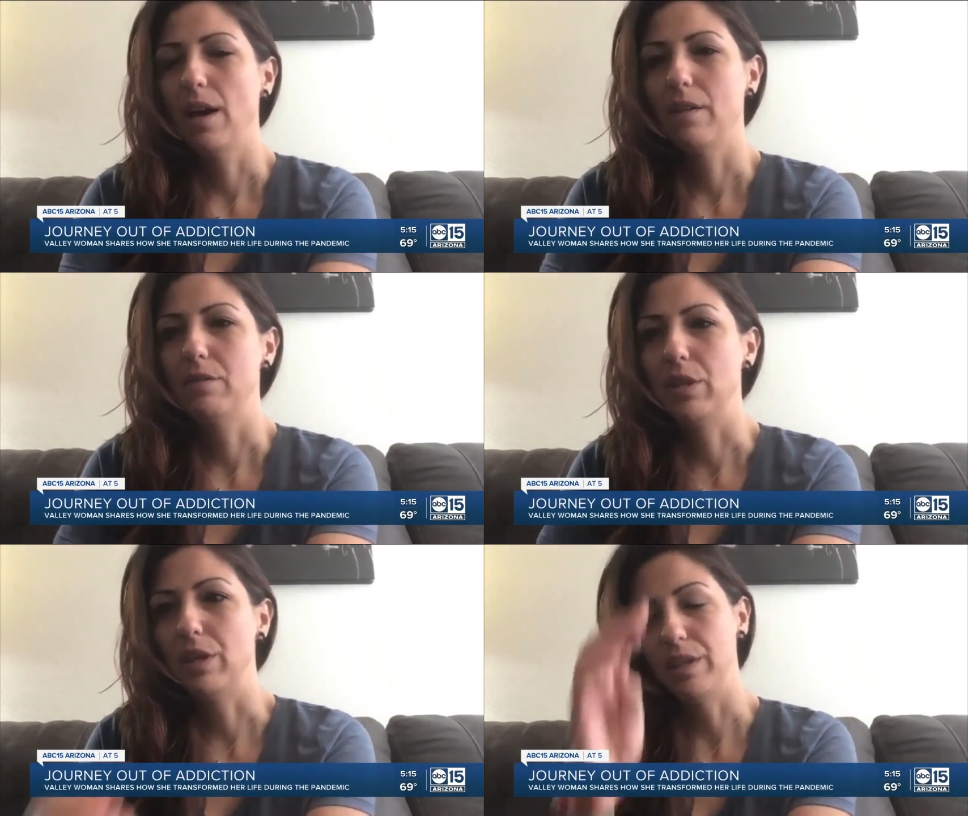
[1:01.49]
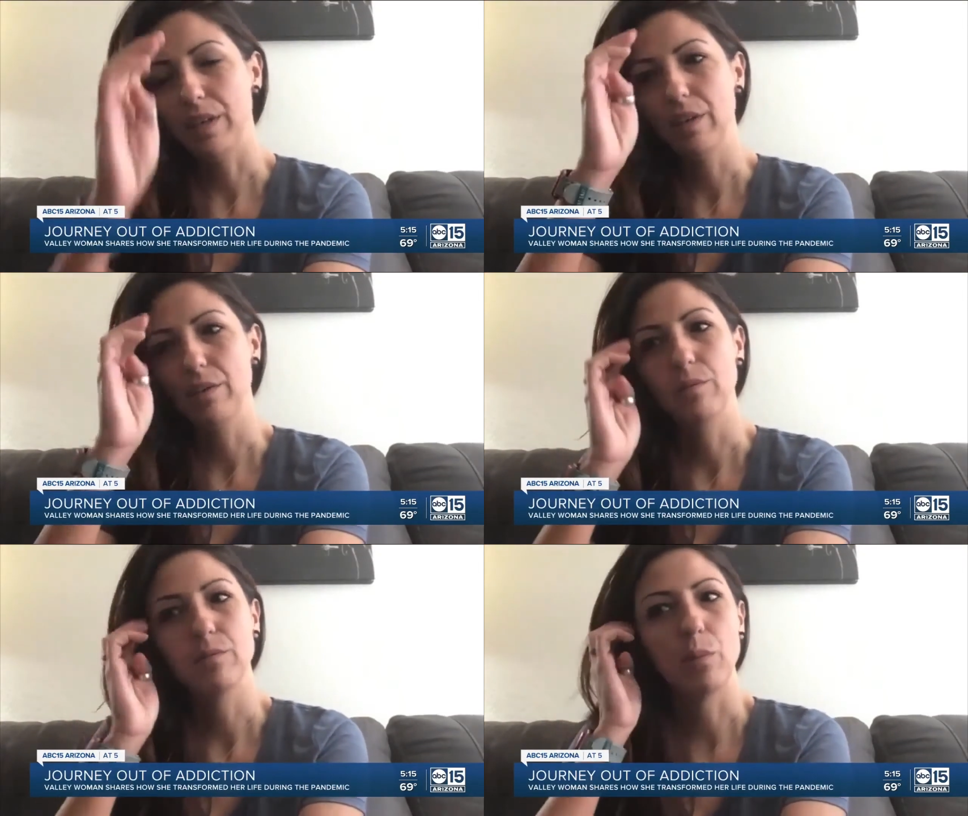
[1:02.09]
after,
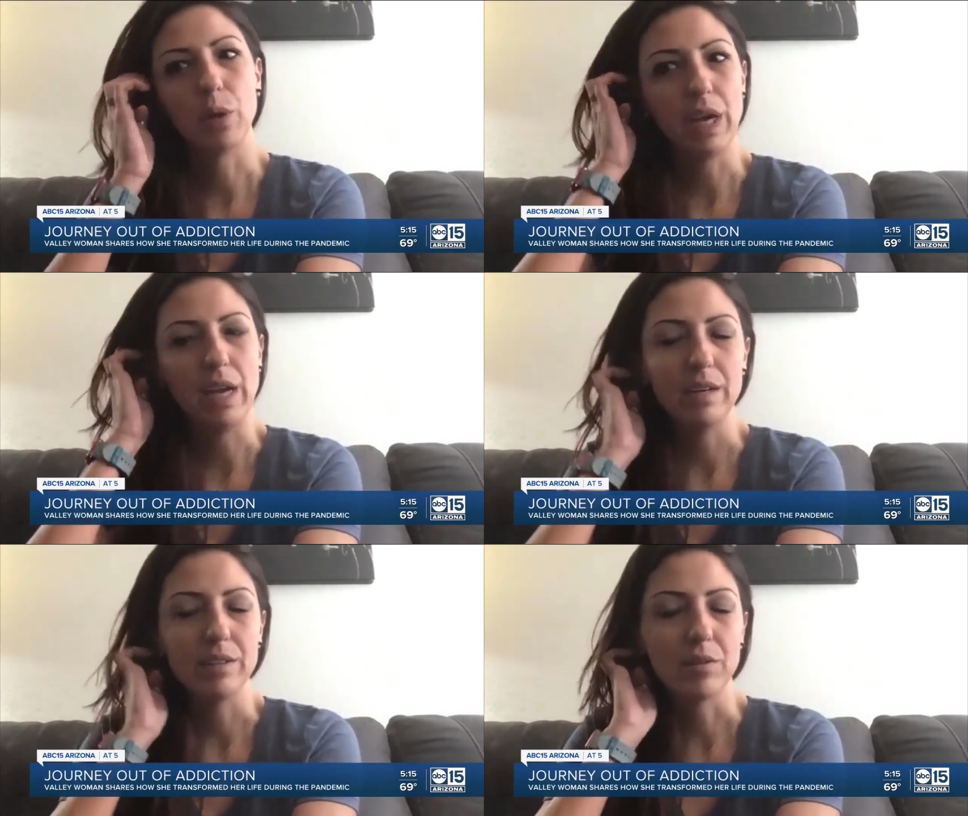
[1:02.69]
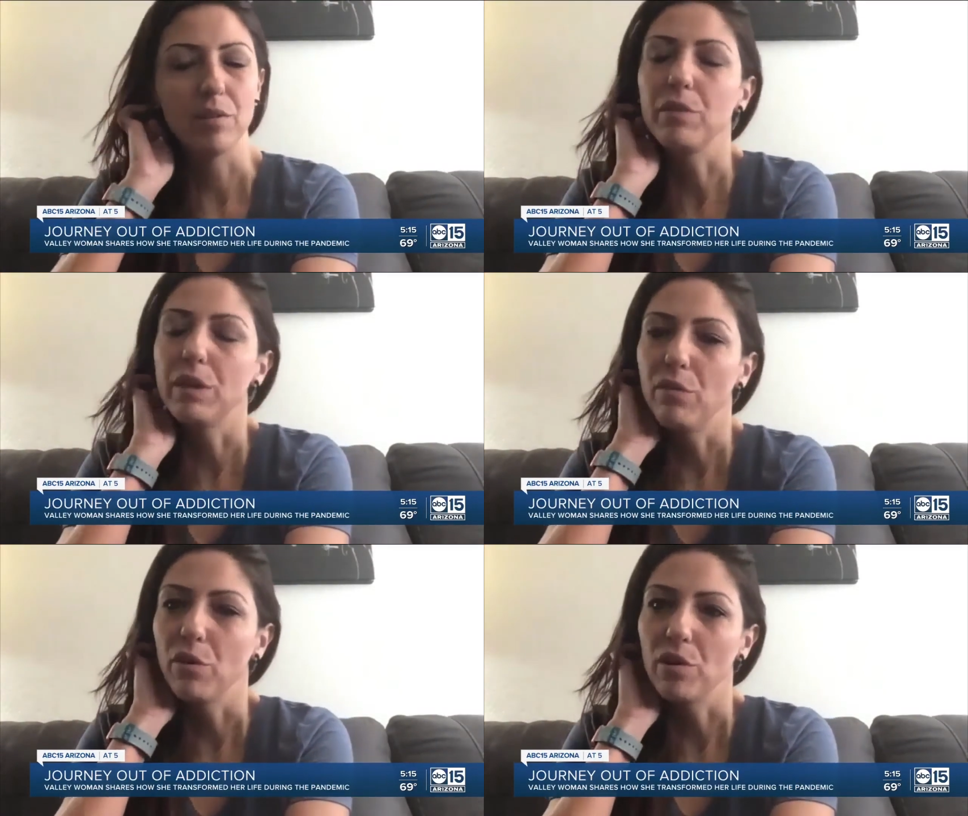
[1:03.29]
working until
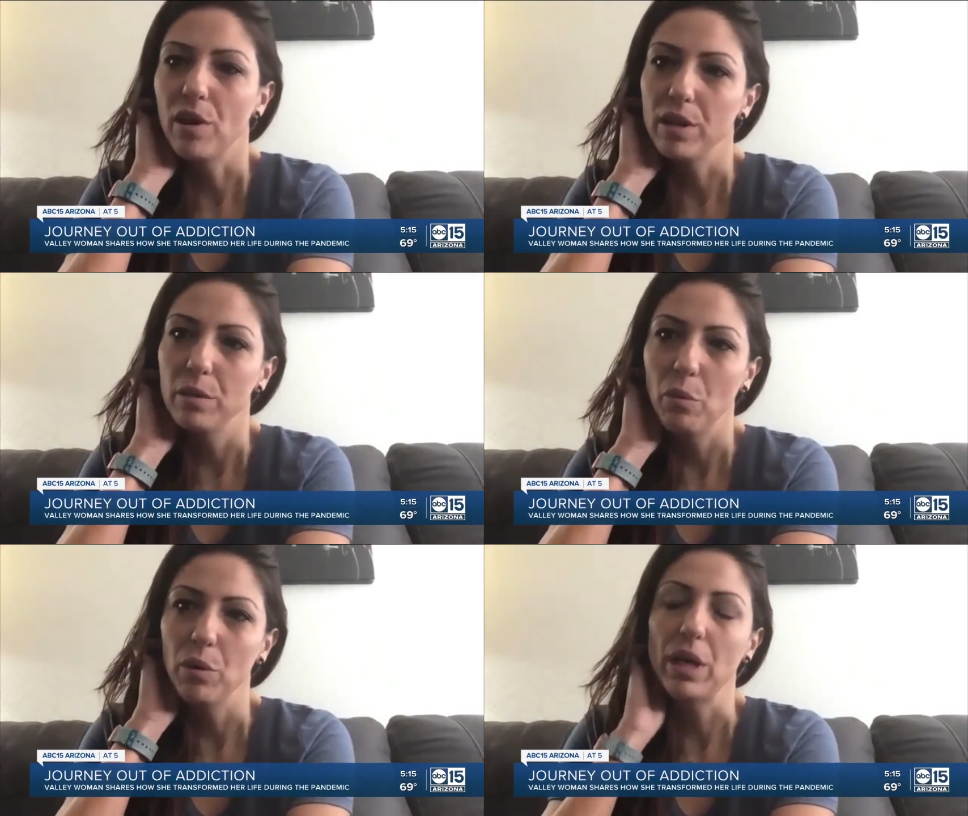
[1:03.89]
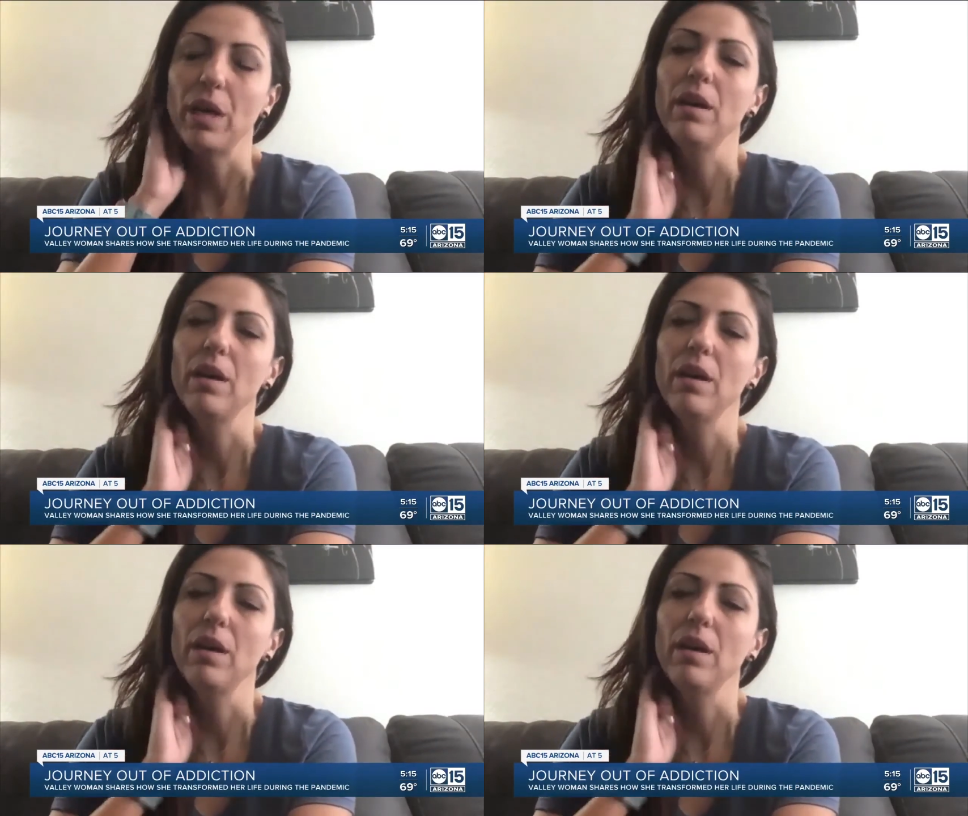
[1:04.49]
3, 4 o'clock in the morning.